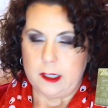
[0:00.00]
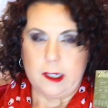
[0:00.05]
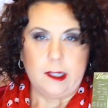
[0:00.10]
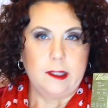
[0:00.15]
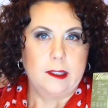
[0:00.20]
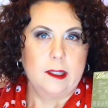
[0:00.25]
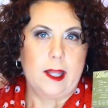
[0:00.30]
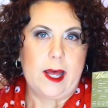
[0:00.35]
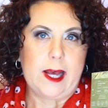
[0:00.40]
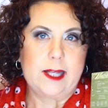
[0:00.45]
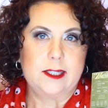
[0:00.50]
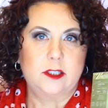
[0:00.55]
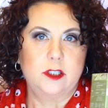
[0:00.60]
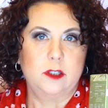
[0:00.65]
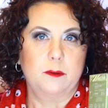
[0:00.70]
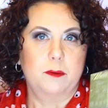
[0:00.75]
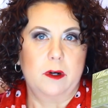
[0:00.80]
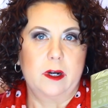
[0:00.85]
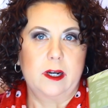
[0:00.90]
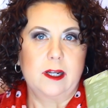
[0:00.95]
And the last
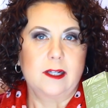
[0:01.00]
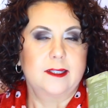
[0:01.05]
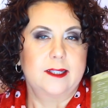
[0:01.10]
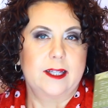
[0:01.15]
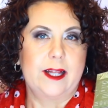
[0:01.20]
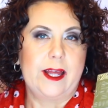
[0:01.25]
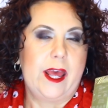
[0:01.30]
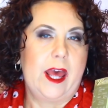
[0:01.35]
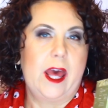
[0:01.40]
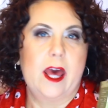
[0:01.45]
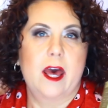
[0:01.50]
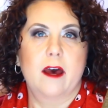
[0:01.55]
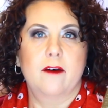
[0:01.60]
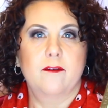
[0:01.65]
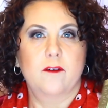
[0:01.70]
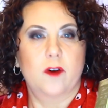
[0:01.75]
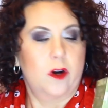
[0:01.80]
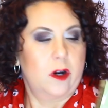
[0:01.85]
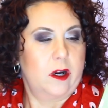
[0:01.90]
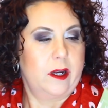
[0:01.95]
two products that I
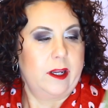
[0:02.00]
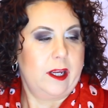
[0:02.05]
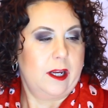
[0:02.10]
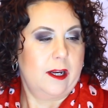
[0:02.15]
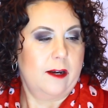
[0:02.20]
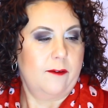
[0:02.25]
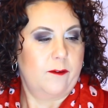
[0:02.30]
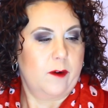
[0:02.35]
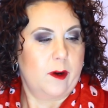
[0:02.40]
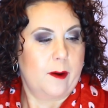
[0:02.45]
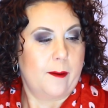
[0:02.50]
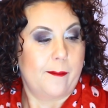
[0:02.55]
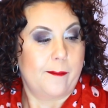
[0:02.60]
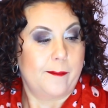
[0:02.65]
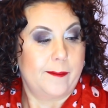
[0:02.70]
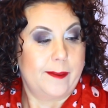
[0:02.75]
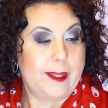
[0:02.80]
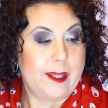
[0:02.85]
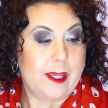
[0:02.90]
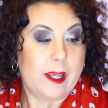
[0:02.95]
have are again
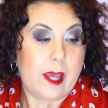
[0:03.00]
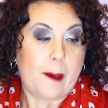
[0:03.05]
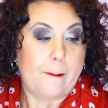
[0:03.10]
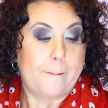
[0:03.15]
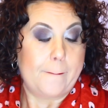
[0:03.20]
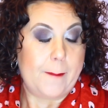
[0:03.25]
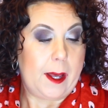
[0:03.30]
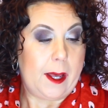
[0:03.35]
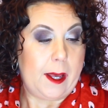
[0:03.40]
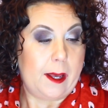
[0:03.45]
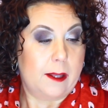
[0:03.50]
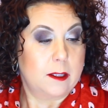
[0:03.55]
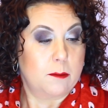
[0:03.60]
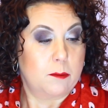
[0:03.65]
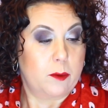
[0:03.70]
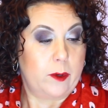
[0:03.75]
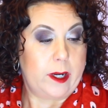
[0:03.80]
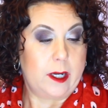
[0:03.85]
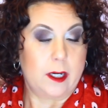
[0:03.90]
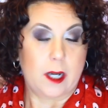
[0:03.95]
from the uh, the
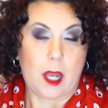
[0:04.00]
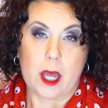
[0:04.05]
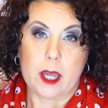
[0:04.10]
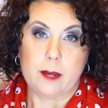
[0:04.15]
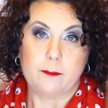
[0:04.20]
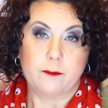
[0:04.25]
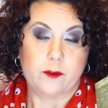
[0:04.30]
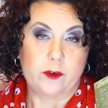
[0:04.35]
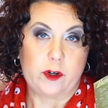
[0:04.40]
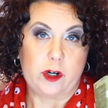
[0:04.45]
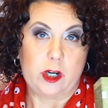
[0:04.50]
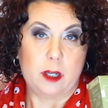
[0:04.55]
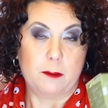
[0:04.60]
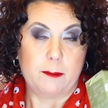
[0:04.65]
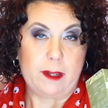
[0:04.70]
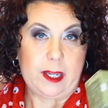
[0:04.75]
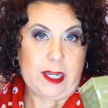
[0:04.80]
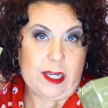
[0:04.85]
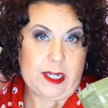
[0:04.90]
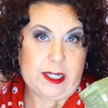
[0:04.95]
brand I'm
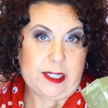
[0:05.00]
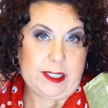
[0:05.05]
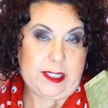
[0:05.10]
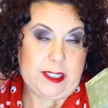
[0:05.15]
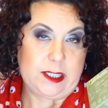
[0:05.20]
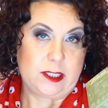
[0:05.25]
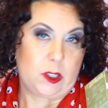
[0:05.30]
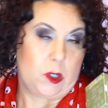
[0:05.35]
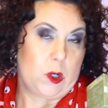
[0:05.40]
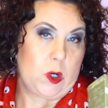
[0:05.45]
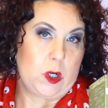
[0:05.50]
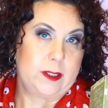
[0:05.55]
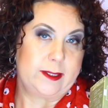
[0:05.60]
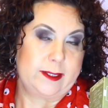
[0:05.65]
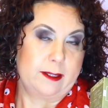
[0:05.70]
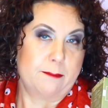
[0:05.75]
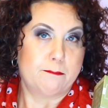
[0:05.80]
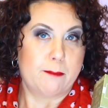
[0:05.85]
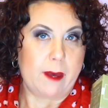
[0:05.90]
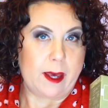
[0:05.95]
from, and these are
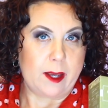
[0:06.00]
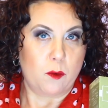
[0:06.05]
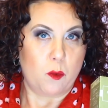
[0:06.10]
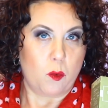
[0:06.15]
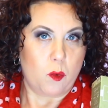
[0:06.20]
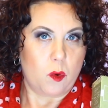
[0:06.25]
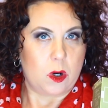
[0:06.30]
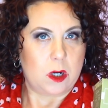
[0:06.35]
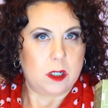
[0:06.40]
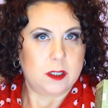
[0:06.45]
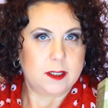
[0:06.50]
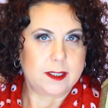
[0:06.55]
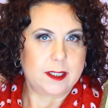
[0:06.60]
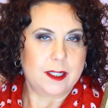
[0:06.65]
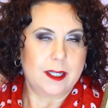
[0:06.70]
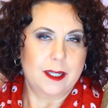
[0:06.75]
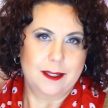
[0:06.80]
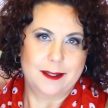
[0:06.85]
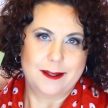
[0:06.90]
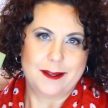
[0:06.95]
some mugwort
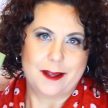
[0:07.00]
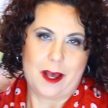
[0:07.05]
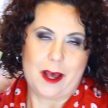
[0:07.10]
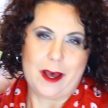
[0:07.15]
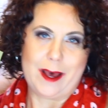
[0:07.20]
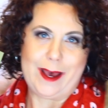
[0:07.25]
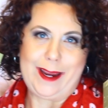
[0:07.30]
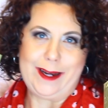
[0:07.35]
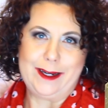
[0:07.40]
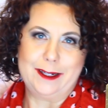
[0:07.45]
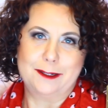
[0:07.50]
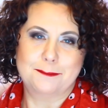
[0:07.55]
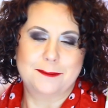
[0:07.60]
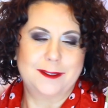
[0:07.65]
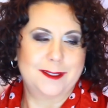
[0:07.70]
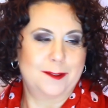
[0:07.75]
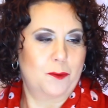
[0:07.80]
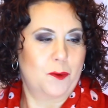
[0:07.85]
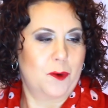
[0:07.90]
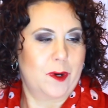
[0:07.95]

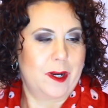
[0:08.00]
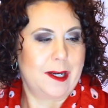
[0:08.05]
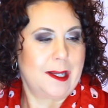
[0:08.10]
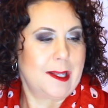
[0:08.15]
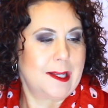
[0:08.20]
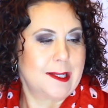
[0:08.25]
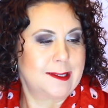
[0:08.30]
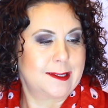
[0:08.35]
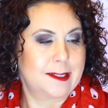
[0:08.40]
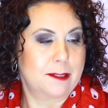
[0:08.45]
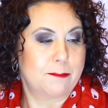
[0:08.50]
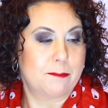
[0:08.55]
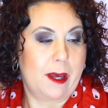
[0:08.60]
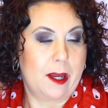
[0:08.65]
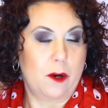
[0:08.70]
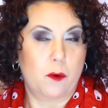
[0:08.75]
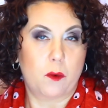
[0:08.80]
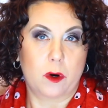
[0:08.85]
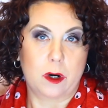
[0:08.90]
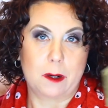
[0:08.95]
items. One is the
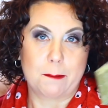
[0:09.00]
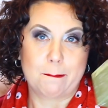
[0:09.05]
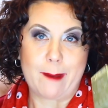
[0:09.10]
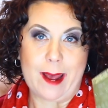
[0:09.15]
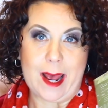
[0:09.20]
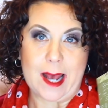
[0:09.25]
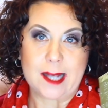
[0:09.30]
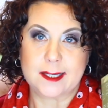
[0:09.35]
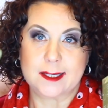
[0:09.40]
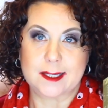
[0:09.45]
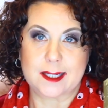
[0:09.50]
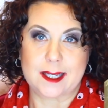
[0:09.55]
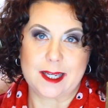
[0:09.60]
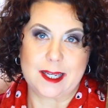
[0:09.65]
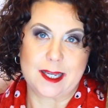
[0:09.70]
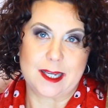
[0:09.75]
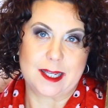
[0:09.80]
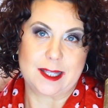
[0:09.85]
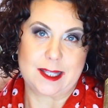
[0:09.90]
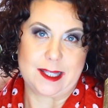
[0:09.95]
mugwort mask,
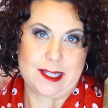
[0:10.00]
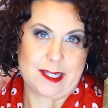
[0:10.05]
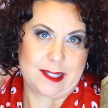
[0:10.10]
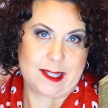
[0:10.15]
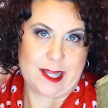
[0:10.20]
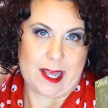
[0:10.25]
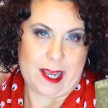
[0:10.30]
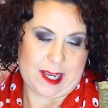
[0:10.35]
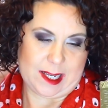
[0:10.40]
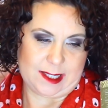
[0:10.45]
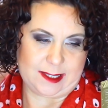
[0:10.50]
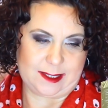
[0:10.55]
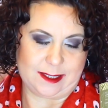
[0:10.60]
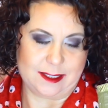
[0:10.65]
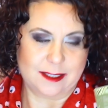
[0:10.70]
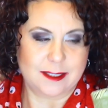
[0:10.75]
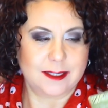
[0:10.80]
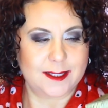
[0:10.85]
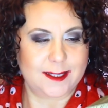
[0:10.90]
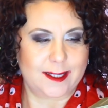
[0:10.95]
and then the
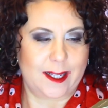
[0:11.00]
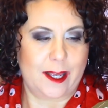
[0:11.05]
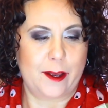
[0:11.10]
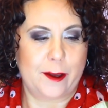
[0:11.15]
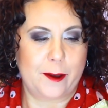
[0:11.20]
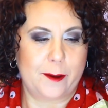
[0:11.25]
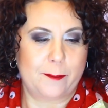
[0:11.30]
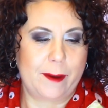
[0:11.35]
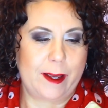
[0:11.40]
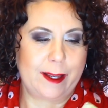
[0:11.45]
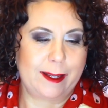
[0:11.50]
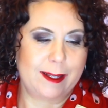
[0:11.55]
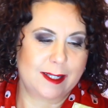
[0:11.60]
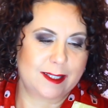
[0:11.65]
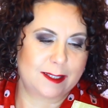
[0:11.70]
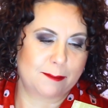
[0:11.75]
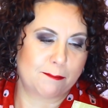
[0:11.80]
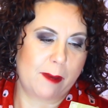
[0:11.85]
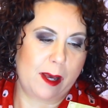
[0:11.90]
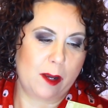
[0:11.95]
essence. Um, I
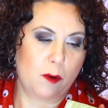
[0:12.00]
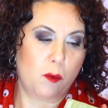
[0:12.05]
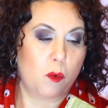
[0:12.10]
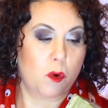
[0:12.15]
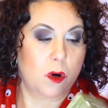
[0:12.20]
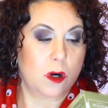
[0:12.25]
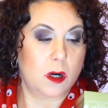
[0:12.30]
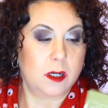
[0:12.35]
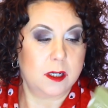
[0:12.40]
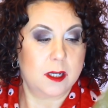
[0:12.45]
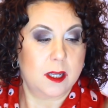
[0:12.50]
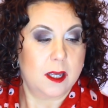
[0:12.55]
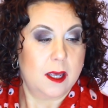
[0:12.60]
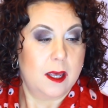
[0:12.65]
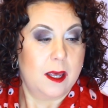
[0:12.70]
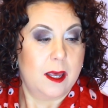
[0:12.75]
guess mugwort